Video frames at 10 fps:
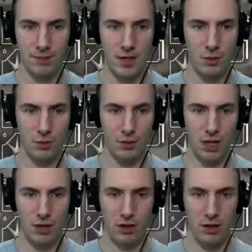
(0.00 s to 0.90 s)

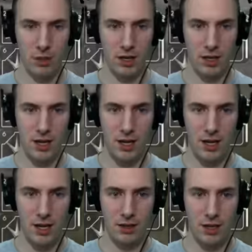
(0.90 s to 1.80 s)
That could have been
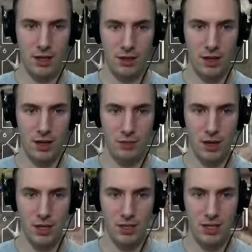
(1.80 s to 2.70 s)
a kill there,
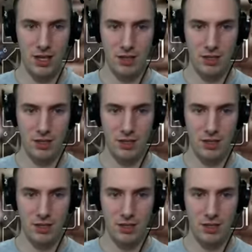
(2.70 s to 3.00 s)
but let's see.